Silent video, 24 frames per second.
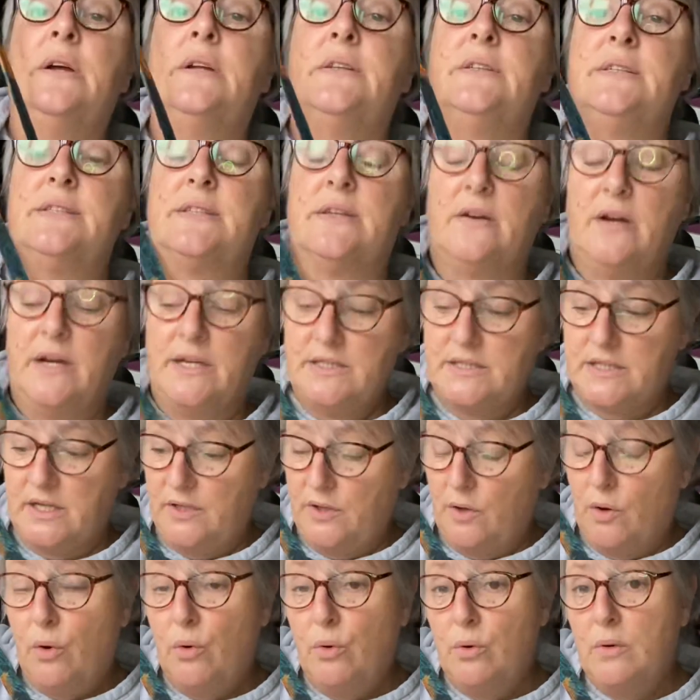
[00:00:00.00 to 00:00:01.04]
design,
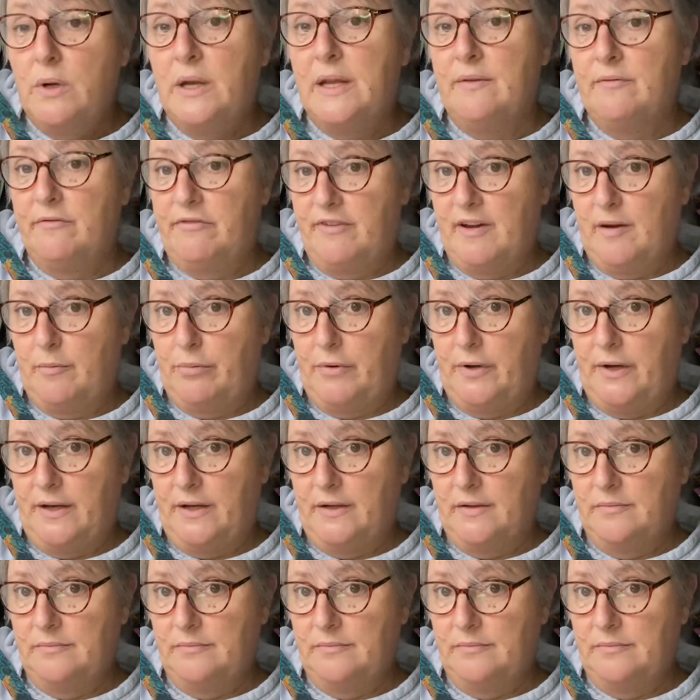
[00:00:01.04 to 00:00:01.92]
done all in fabric.